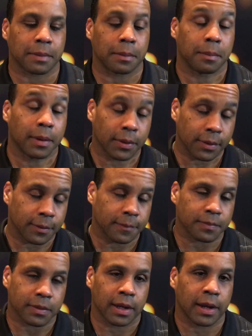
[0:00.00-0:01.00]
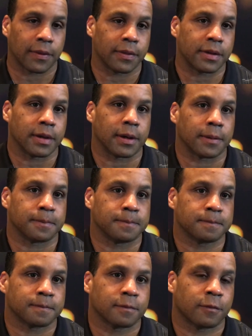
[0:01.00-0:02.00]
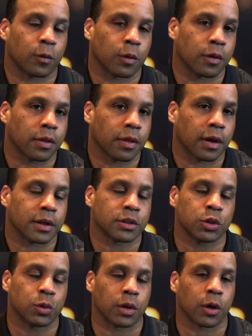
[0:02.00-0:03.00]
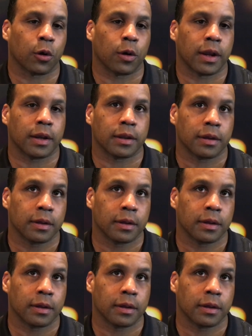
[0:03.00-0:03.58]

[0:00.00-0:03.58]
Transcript: my mother had the um, forethought to uh, create,